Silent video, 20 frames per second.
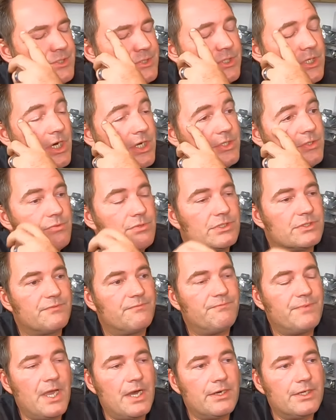this country
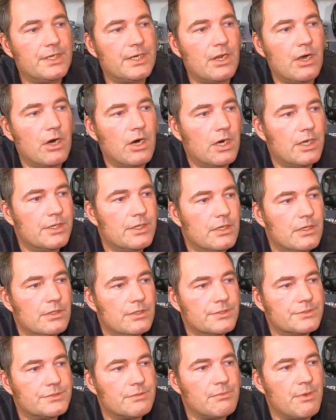was founded on
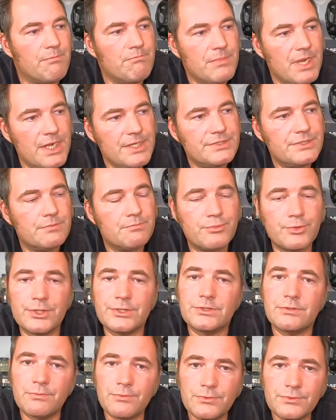some amazing
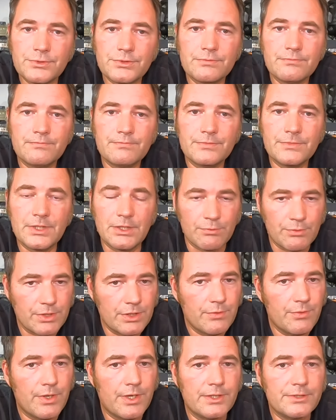principles. It
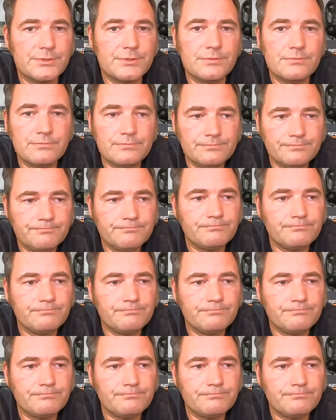really was.